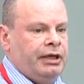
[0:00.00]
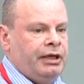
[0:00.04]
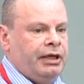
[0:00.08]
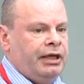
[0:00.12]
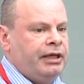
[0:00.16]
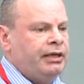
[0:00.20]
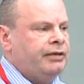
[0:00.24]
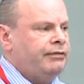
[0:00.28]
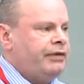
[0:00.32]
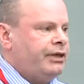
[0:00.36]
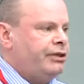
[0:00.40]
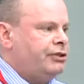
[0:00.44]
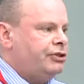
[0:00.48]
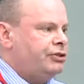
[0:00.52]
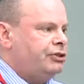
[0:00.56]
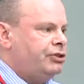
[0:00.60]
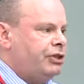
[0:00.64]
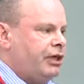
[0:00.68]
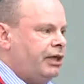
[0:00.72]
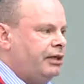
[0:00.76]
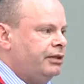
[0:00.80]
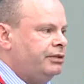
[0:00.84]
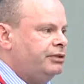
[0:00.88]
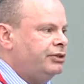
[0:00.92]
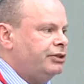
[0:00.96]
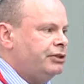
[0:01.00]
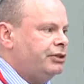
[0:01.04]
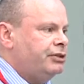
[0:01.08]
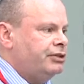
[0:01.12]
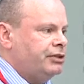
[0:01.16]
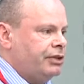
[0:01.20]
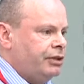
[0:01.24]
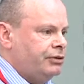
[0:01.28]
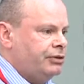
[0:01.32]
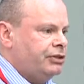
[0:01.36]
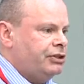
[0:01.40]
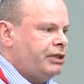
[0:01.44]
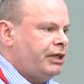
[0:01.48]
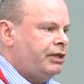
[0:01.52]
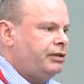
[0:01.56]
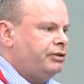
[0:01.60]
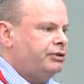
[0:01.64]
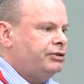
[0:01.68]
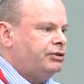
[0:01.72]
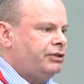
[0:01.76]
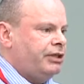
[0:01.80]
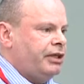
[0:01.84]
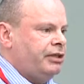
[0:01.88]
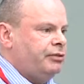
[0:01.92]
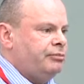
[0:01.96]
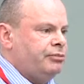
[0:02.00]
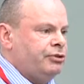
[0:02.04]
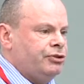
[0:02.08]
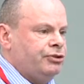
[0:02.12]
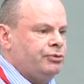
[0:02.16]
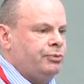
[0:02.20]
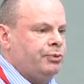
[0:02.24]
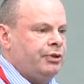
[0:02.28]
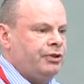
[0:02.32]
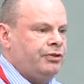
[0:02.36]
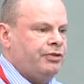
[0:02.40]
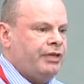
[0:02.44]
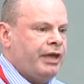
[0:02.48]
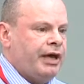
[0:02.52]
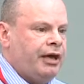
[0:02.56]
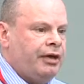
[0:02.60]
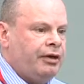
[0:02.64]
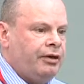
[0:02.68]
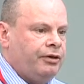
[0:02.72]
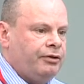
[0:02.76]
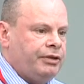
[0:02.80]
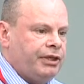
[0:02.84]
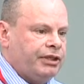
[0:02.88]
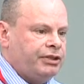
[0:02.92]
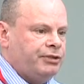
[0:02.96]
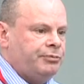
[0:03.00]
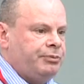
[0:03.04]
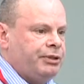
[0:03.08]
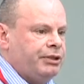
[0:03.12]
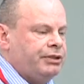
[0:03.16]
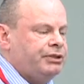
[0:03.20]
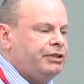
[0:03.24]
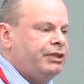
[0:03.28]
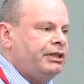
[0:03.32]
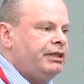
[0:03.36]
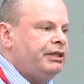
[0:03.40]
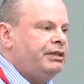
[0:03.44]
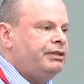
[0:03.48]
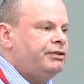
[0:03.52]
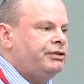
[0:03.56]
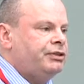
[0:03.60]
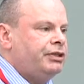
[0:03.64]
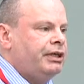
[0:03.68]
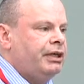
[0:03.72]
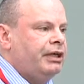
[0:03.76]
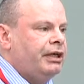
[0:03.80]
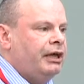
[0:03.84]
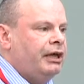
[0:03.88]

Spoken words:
innovation challenges, those challenge statements with their own expertise,